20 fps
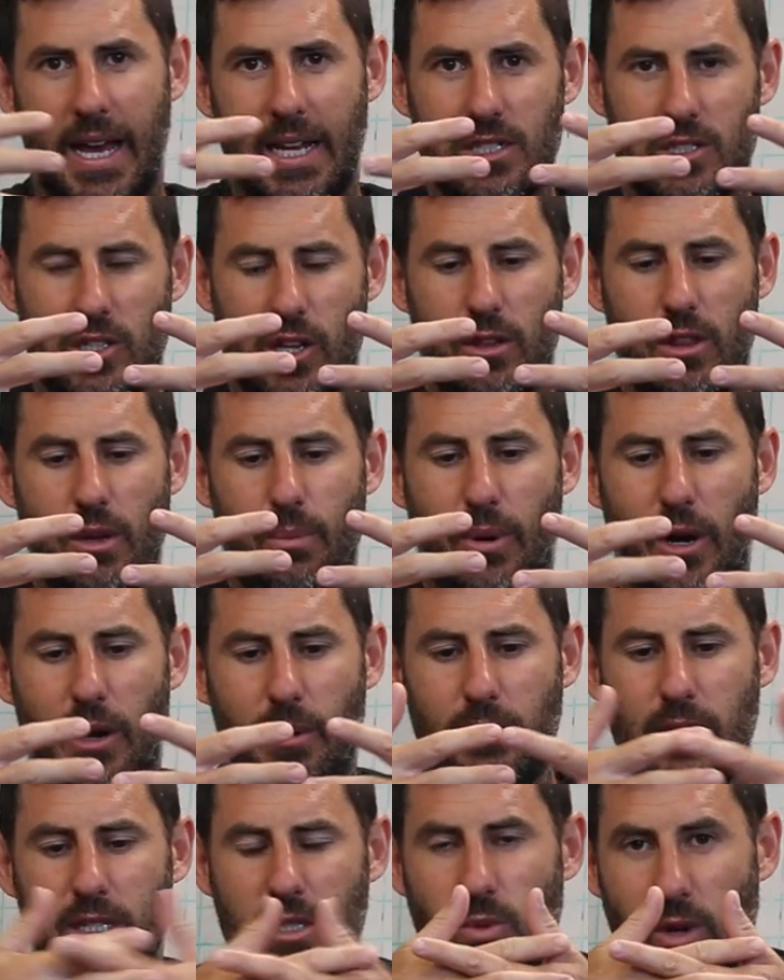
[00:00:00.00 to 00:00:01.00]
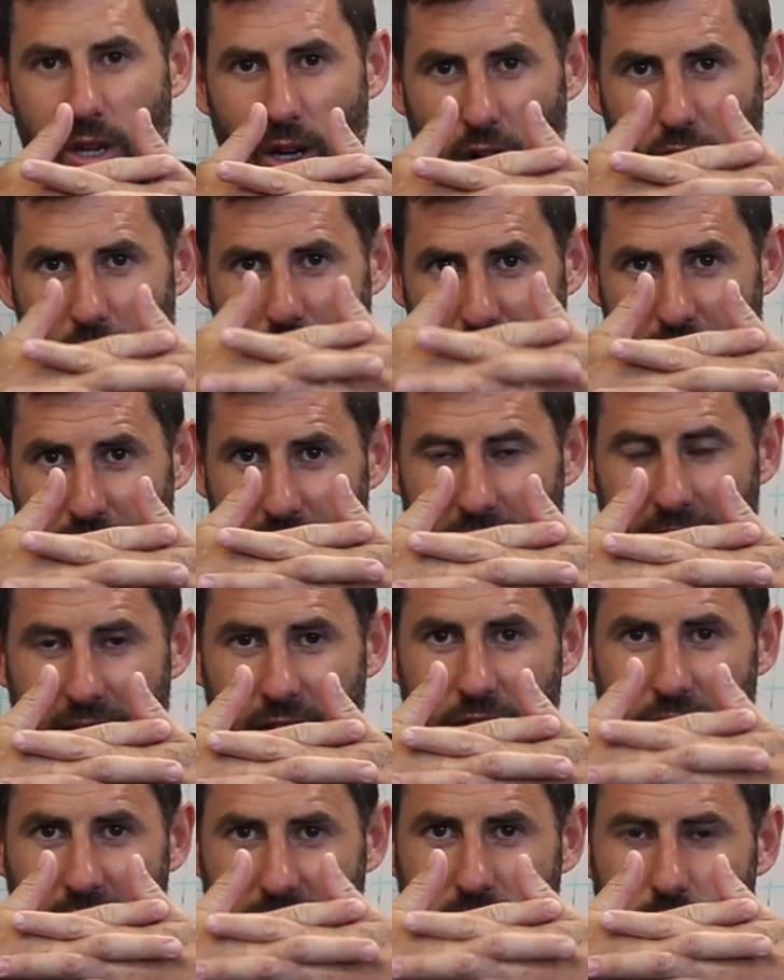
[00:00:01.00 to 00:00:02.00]
And so the problem is we're often
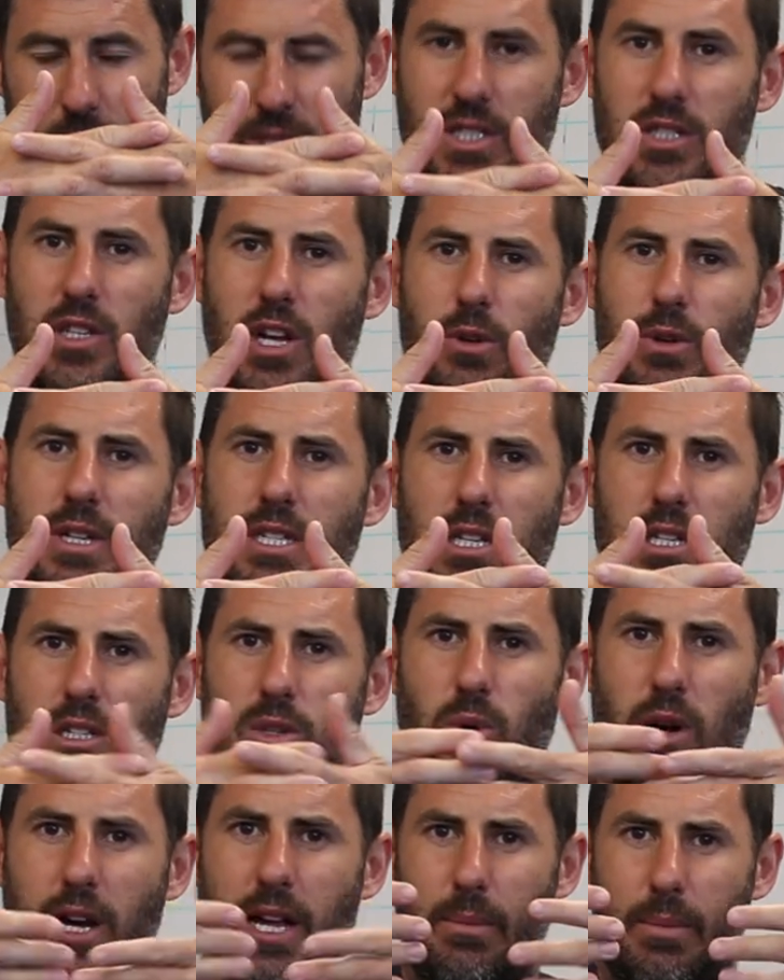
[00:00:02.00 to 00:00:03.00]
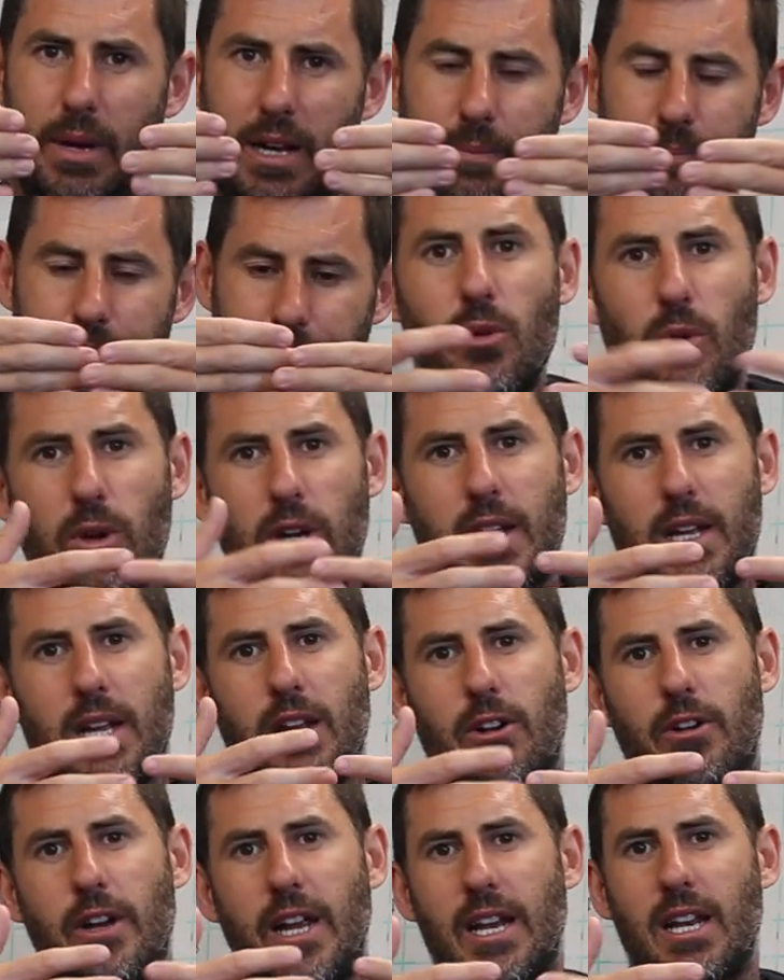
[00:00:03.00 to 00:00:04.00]
like this, we're so intertwined, but you wanna
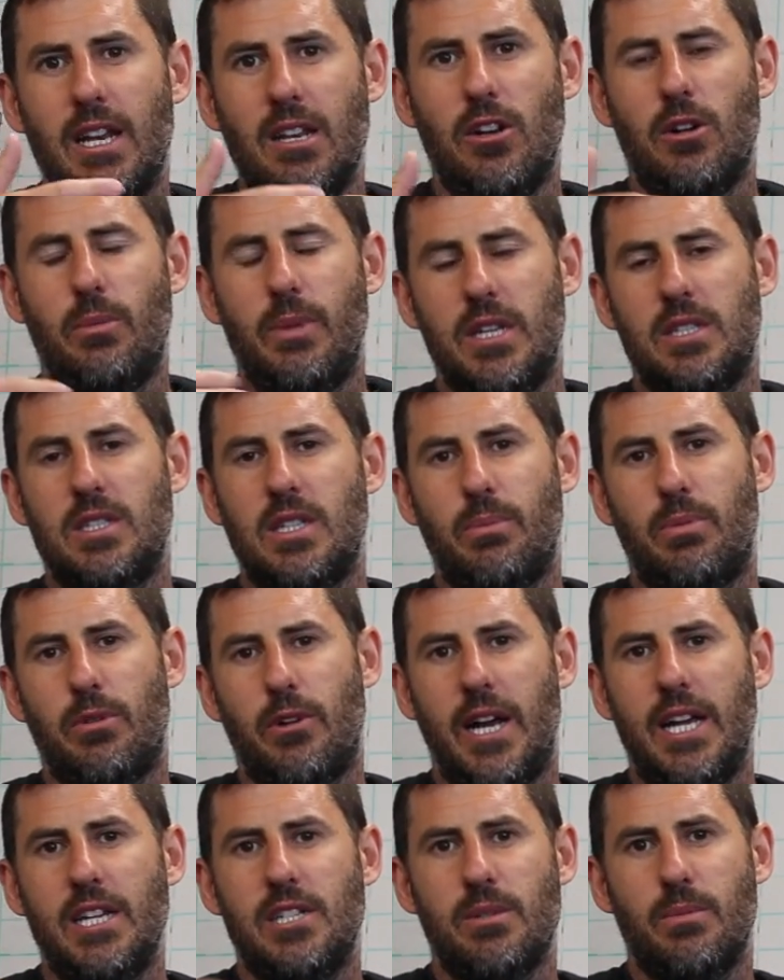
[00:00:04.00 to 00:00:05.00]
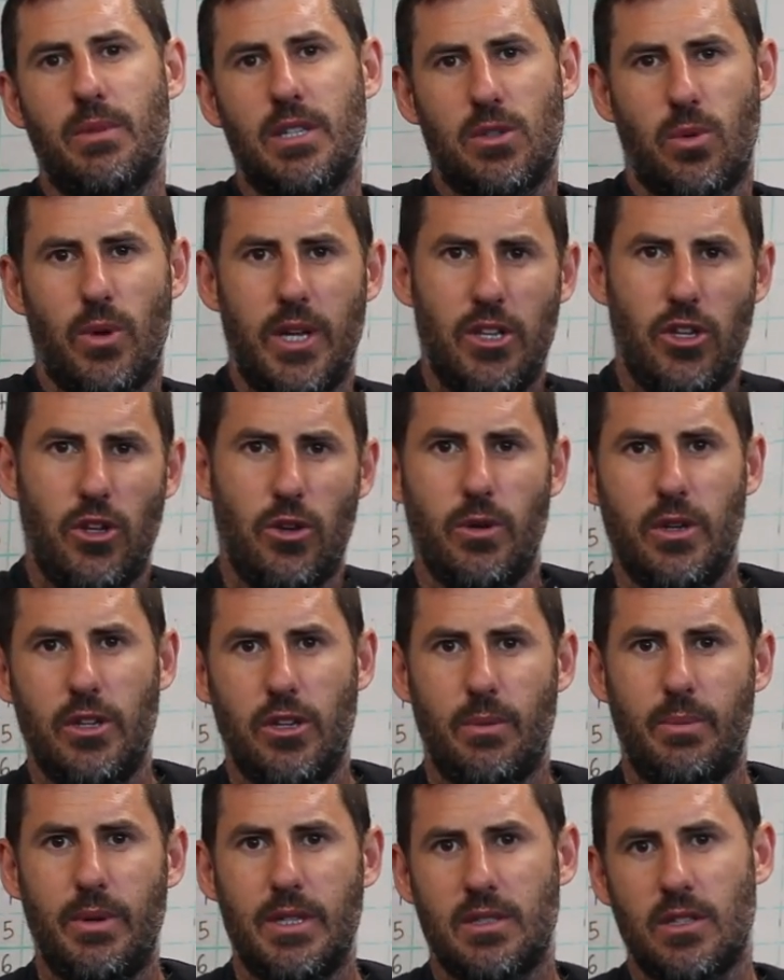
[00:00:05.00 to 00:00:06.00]
create a little bit of separation between you and
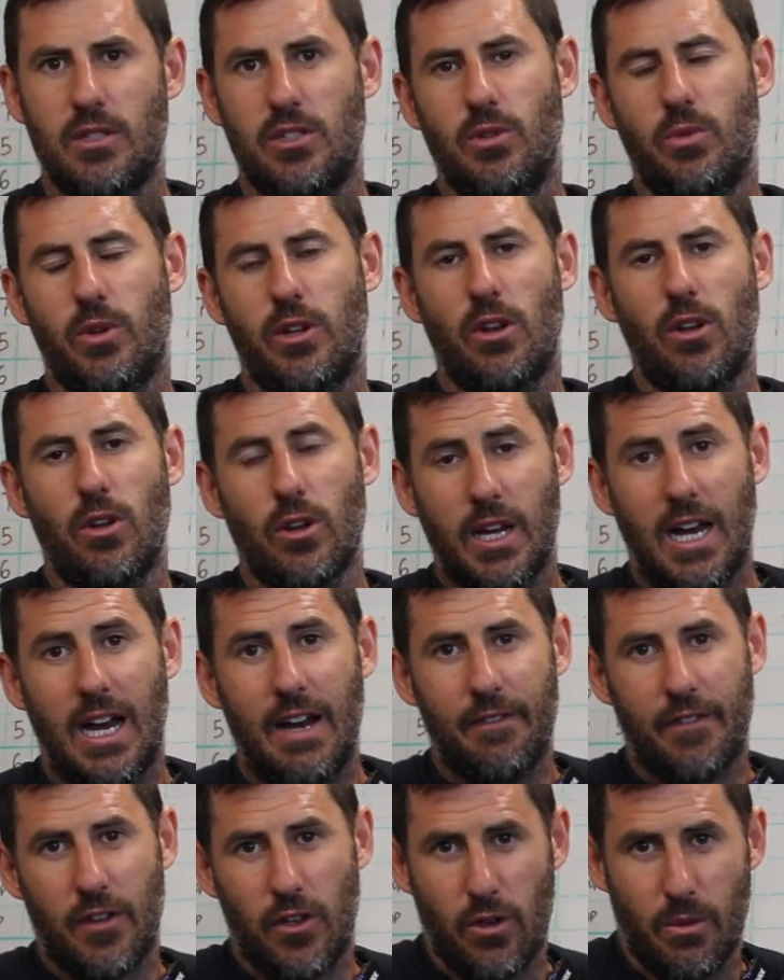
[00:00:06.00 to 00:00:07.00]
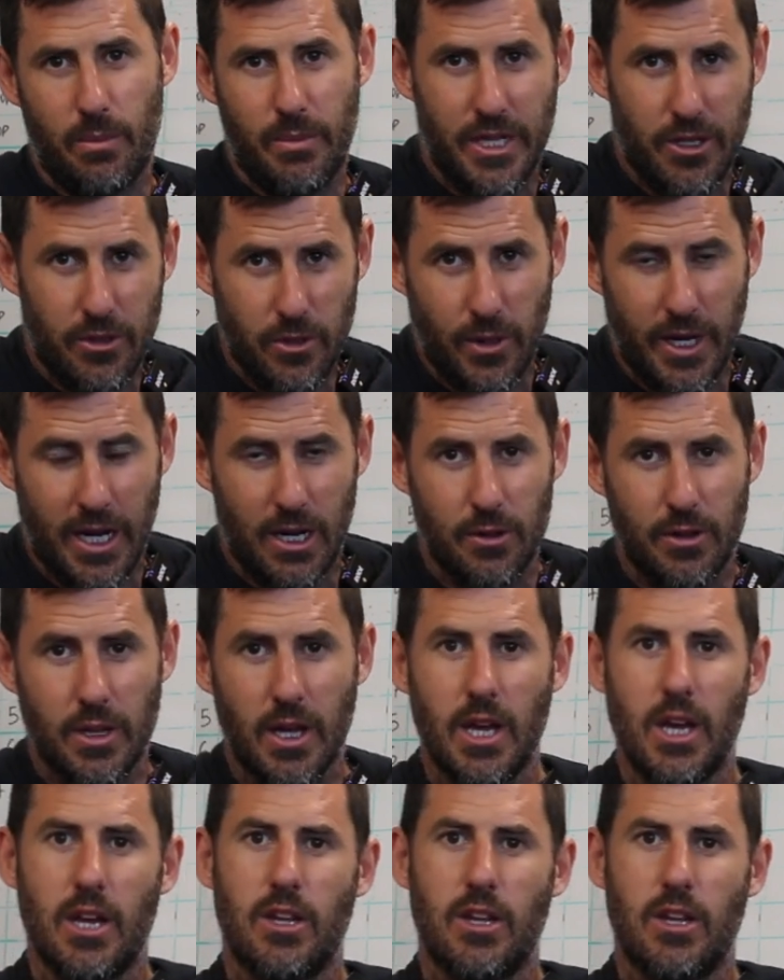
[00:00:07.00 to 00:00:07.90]
your business. You wanna look after your mental health.